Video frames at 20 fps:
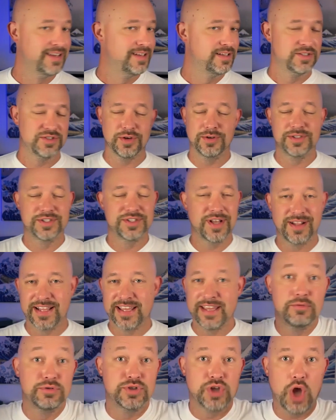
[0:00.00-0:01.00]
So suddenly
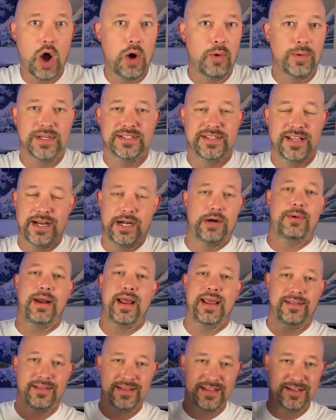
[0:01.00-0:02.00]
he was always there,
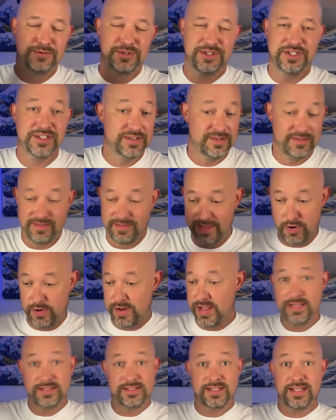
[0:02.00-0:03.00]
right? He was just, there
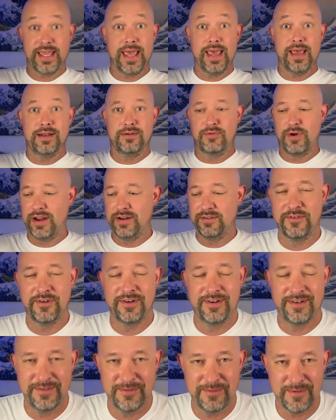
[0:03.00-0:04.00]
he is again, right
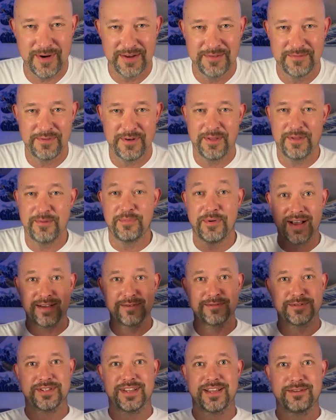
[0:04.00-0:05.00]
in front of the puck. It
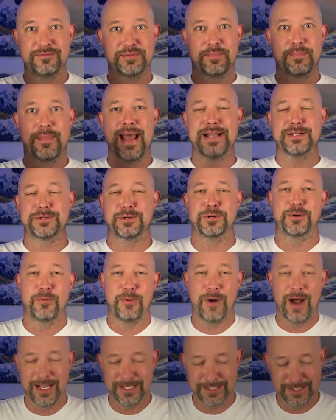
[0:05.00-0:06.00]
was magical to
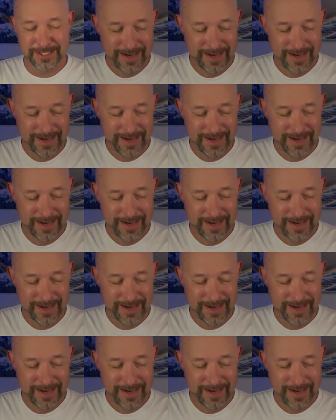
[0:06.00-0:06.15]
watch.